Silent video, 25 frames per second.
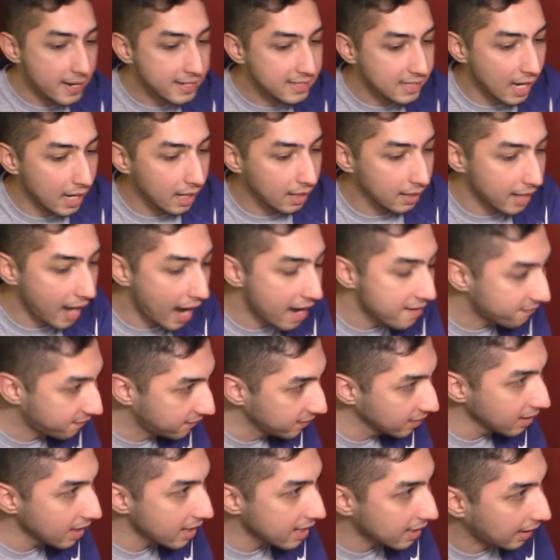Exactly. I
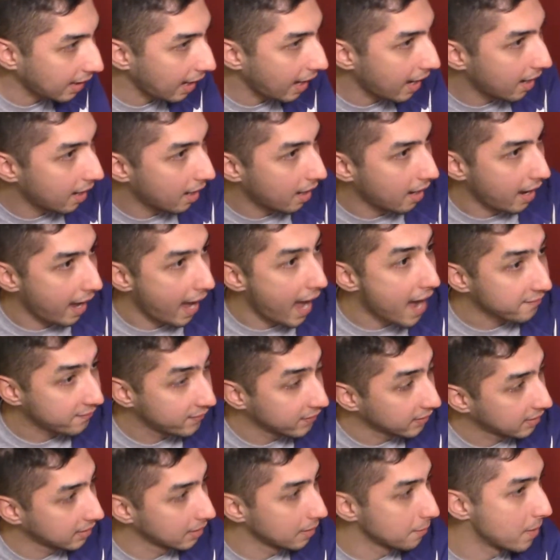feel like
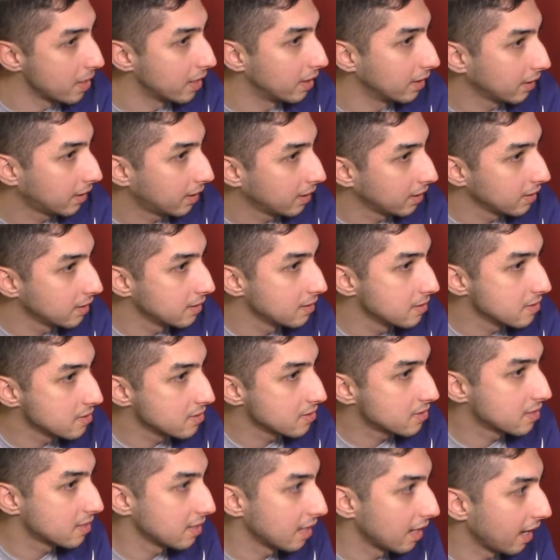African
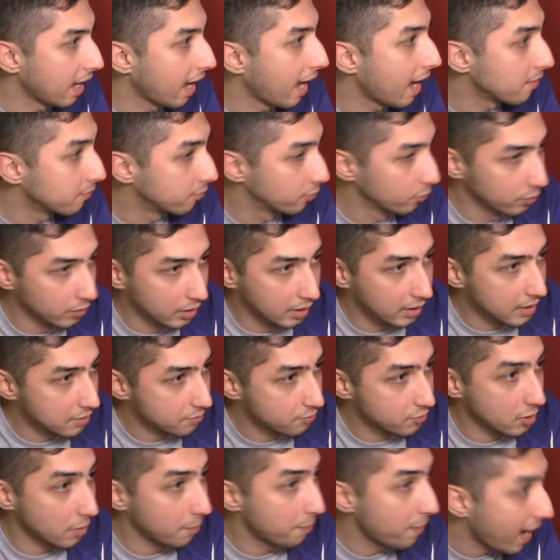Americans have really
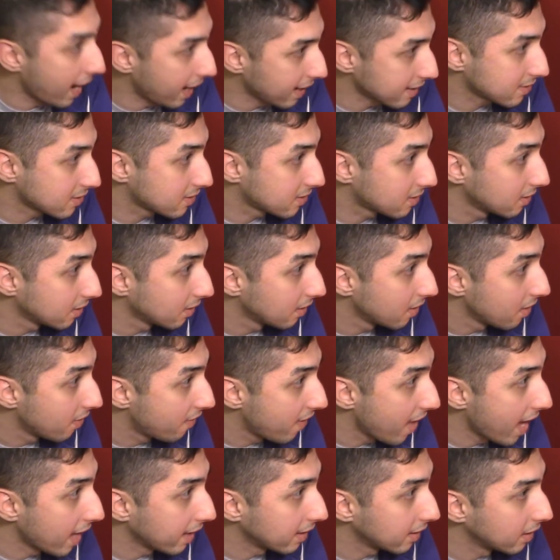surpassed
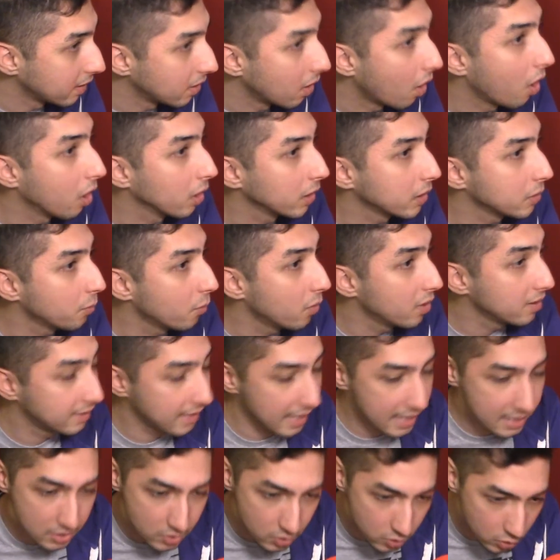that in Hollywood.
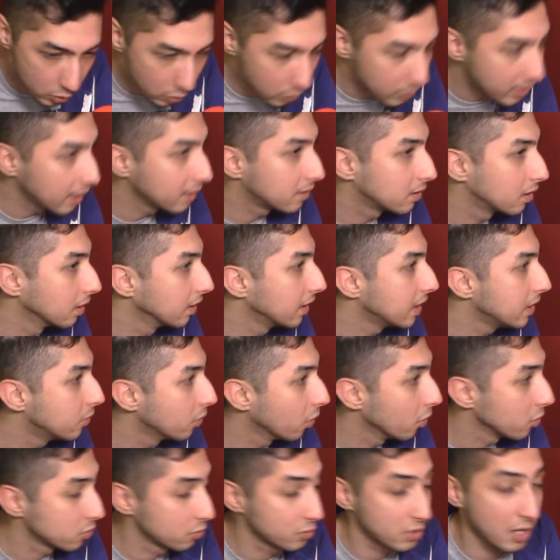They do get the lead
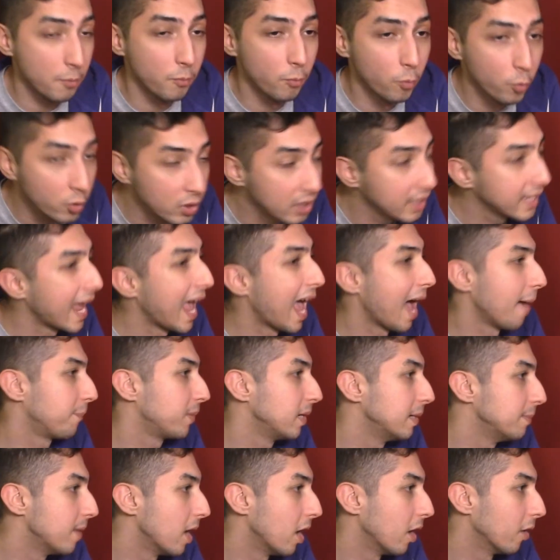roles, which I'm really
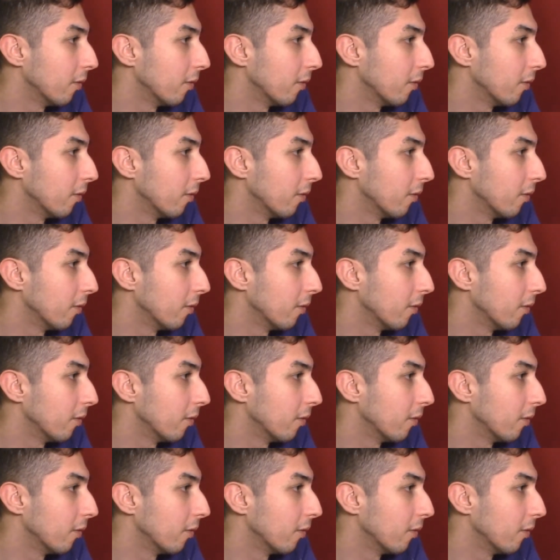happy about.